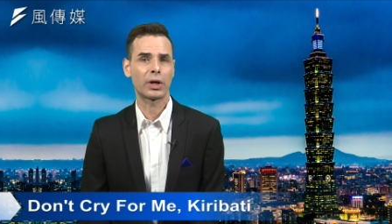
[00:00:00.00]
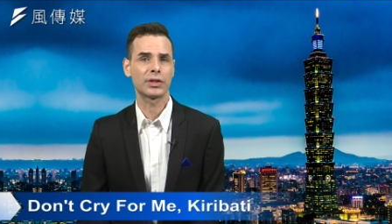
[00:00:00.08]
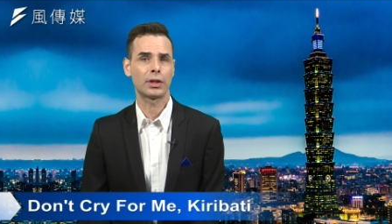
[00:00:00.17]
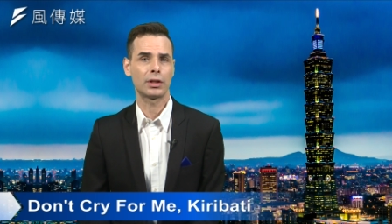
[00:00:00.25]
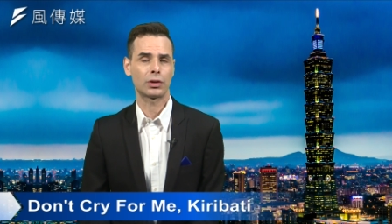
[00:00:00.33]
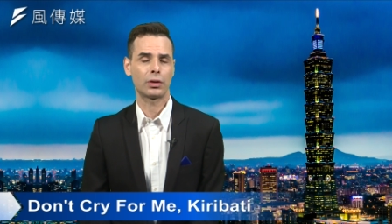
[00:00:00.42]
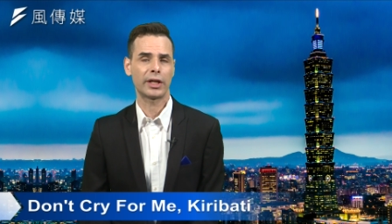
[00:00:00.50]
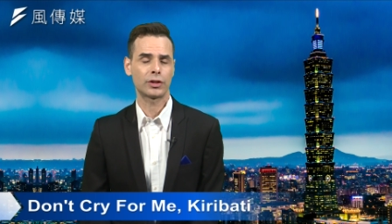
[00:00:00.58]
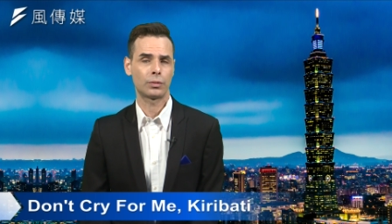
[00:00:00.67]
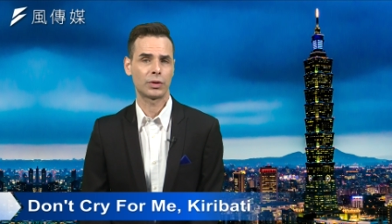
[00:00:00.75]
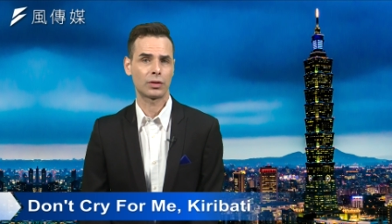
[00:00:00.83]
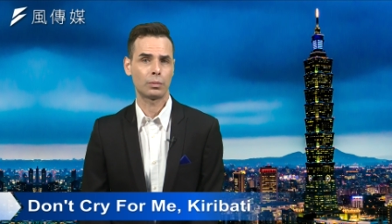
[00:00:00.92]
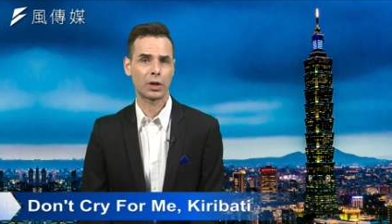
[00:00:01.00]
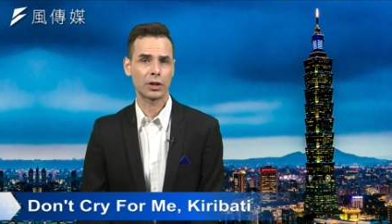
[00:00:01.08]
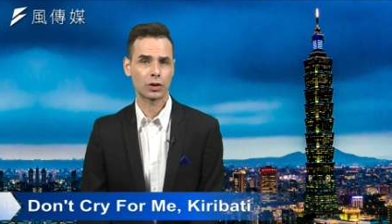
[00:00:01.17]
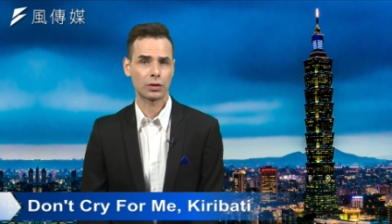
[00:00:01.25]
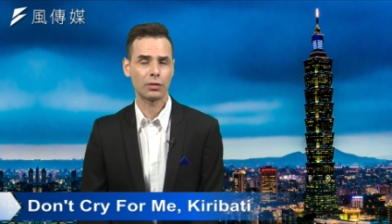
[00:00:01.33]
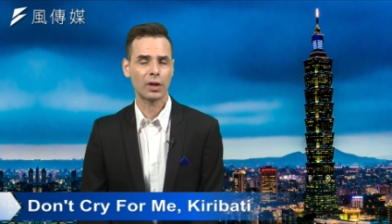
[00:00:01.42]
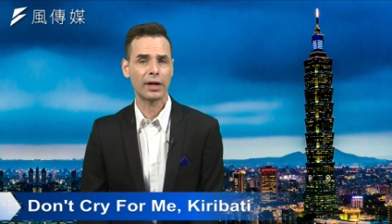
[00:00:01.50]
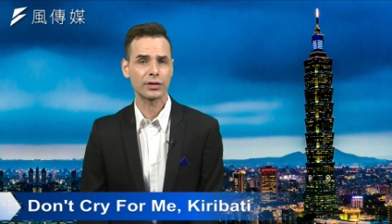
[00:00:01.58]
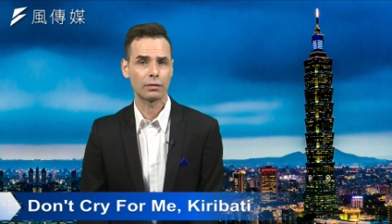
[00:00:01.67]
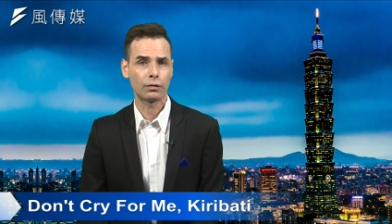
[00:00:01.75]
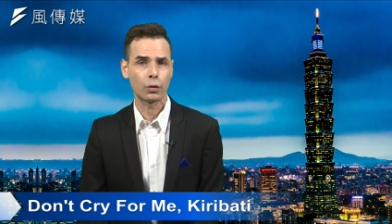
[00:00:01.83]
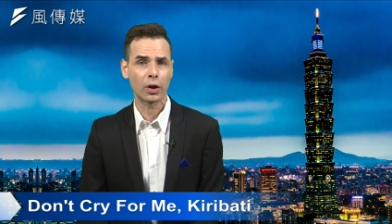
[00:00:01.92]
Presidential election was in March
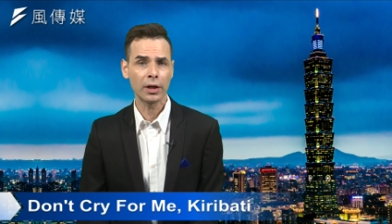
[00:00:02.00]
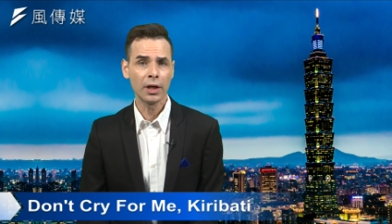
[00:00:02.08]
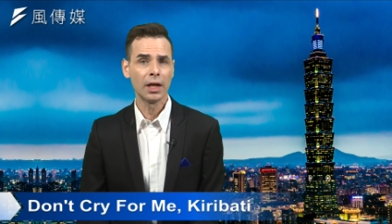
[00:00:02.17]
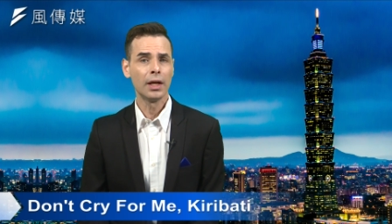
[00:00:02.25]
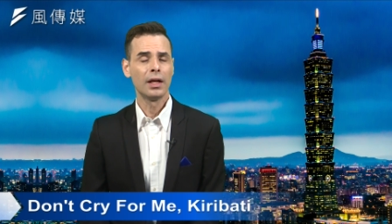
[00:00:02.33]
2004.